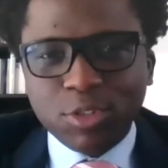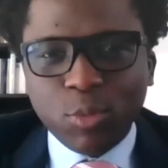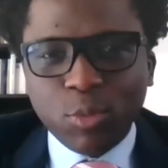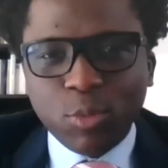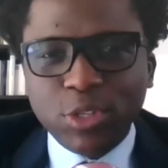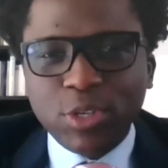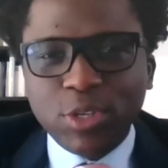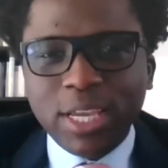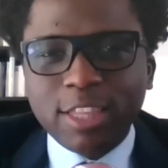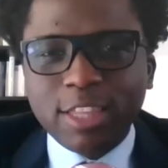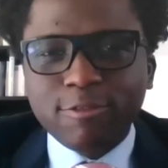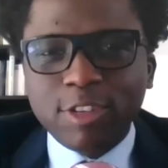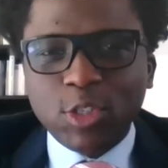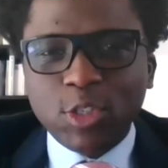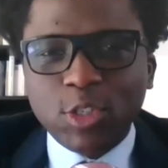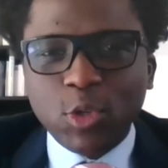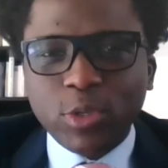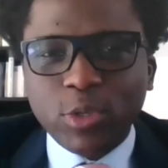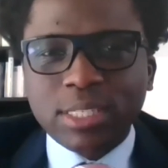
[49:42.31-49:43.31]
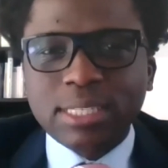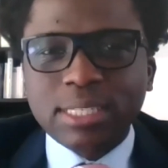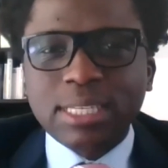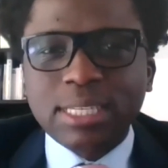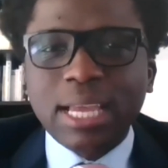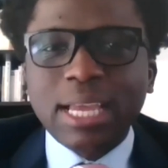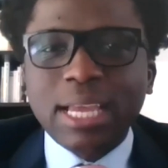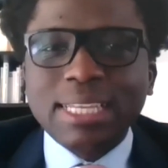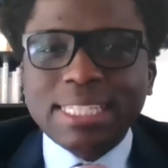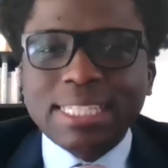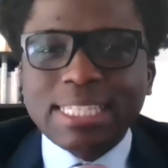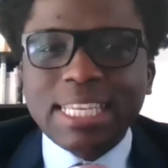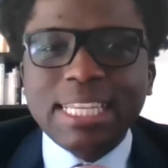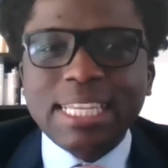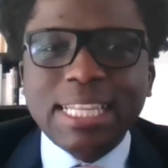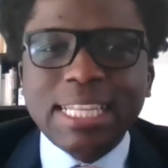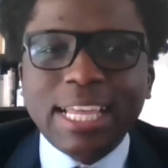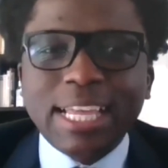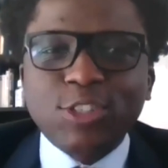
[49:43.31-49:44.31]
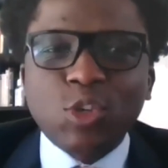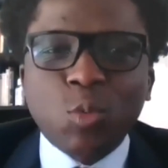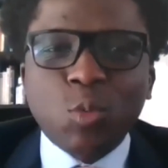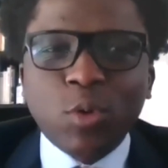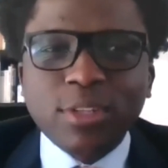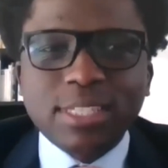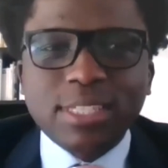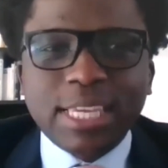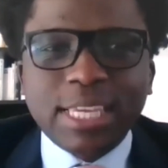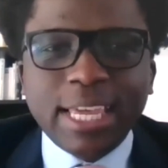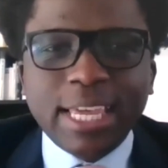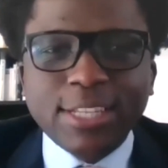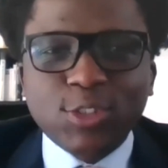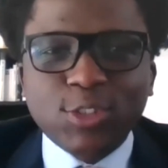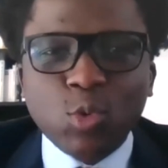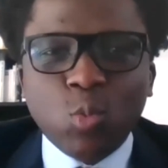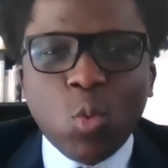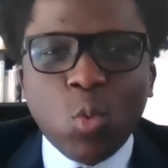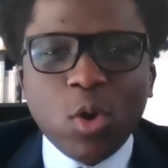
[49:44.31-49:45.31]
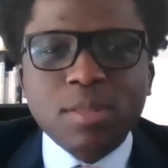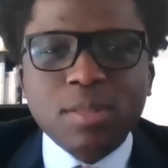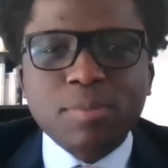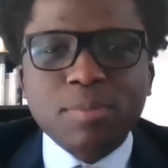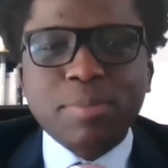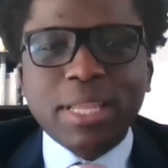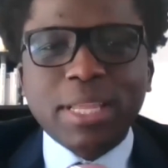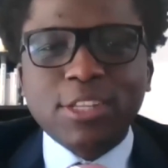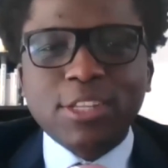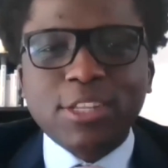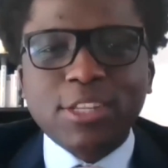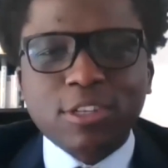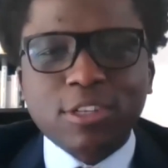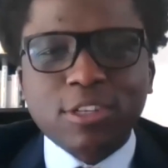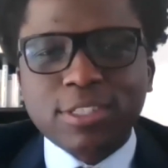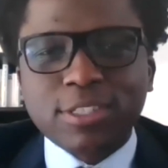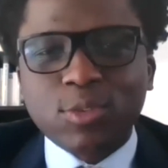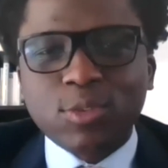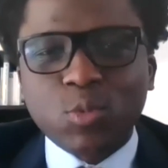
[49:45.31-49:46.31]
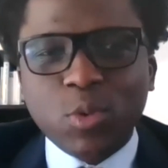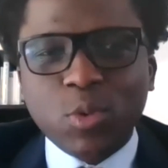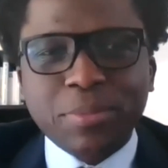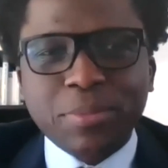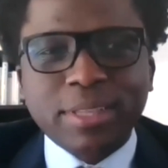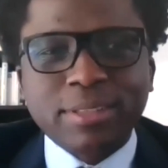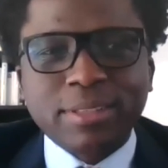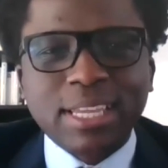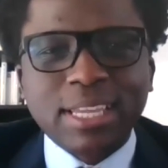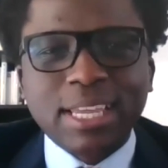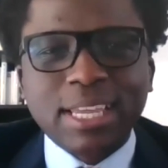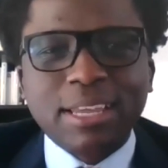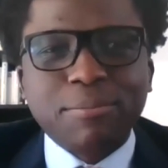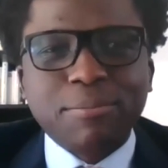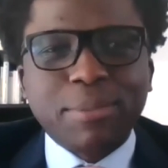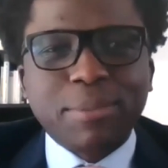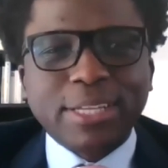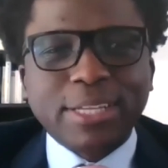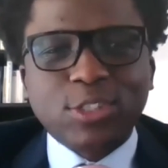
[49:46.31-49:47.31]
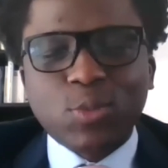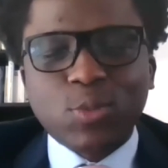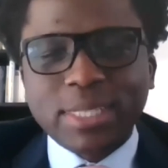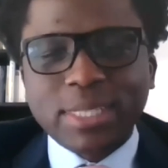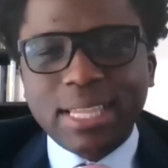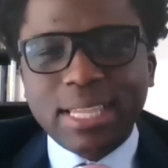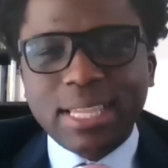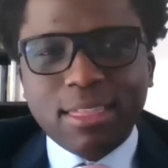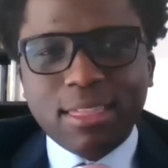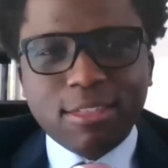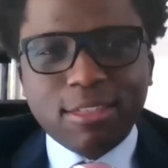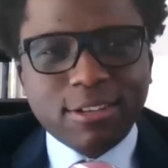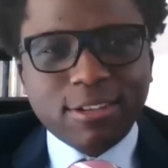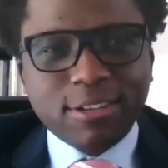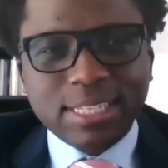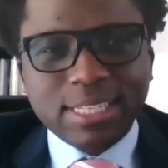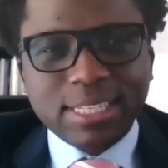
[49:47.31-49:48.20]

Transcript: So where do you get the resources, seeing as you want to get to 1 million girls and women by 2030?